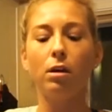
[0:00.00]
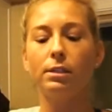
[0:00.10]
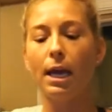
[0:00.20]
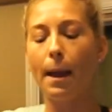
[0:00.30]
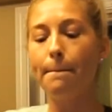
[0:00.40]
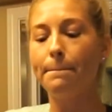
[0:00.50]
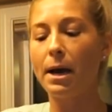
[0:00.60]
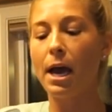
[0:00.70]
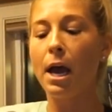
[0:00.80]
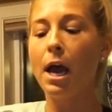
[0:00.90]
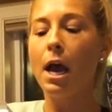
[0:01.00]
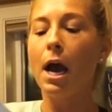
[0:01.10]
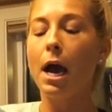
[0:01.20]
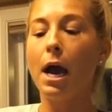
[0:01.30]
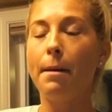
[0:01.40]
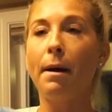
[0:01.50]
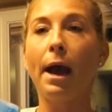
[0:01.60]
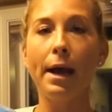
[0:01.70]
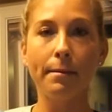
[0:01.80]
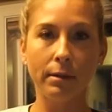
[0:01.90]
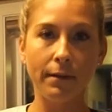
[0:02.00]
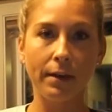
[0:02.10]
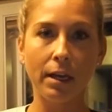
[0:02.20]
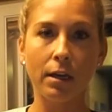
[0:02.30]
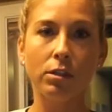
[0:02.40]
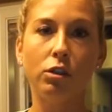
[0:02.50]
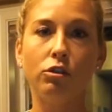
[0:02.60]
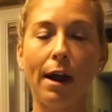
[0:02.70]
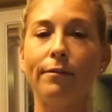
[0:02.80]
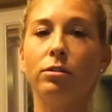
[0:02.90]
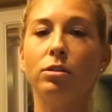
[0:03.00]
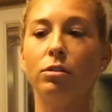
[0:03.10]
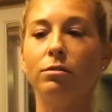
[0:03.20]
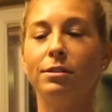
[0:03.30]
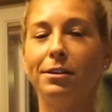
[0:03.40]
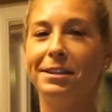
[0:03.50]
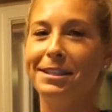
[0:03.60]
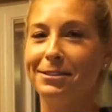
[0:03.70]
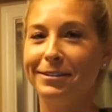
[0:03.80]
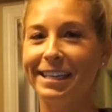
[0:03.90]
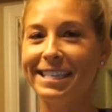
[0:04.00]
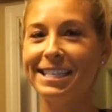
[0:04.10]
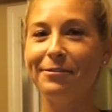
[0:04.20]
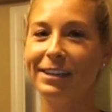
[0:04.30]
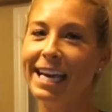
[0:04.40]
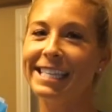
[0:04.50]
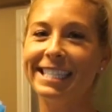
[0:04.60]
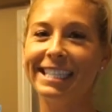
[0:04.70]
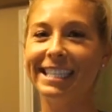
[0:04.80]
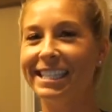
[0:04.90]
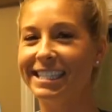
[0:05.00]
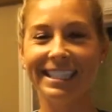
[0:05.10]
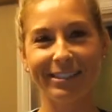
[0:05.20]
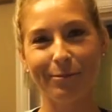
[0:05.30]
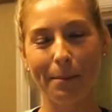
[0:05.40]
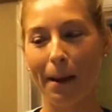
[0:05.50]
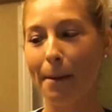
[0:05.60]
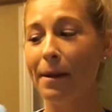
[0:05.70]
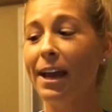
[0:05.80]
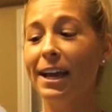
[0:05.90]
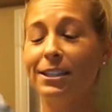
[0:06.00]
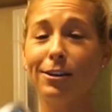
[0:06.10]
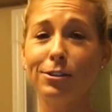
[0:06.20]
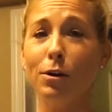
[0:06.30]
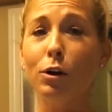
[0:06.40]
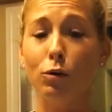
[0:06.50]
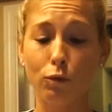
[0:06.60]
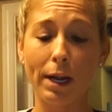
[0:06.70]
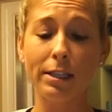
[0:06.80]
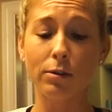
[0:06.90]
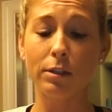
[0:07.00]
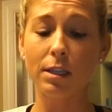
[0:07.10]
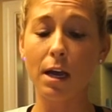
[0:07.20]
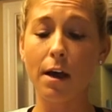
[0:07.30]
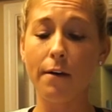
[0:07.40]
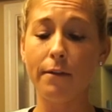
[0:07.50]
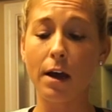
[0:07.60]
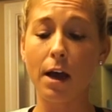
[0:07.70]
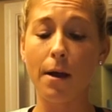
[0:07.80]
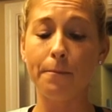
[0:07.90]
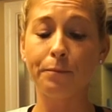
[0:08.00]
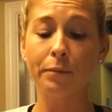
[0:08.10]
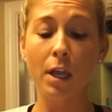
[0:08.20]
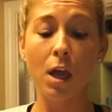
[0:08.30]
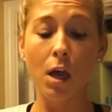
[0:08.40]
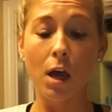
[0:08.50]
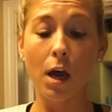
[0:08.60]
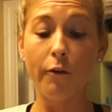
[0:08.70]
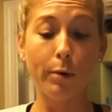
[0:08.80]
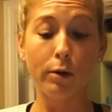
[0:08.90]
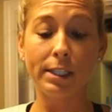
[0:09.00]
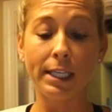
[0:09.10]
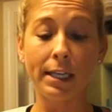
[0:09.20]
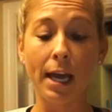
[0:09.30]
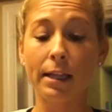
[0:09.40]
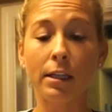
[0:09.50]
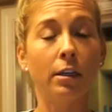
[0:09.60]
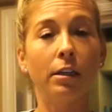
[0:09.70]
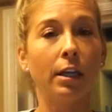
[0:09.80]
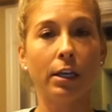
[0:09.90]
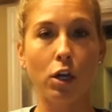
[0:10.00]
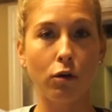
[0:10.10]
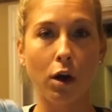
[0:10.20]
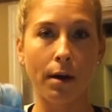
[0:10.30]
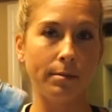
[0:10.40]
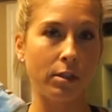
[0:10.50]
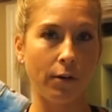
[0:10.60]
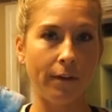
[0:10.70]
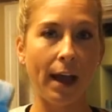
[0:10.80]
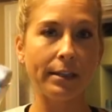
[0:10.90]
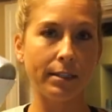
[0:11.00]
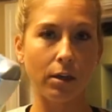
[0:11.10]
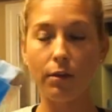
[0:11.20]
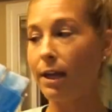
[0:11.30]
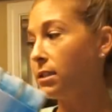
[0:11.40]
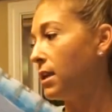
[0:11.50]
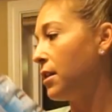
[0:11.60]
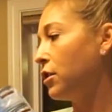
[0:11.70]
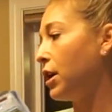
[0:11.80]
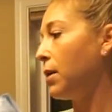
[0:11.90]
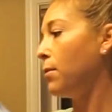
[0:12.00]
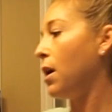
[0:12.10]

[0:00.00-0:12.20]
long time, but I am leaving to travel soon, so this is really easy for Casey to just whip up. It's also a great source of protein and literally like no carbs, no fat. So that's another great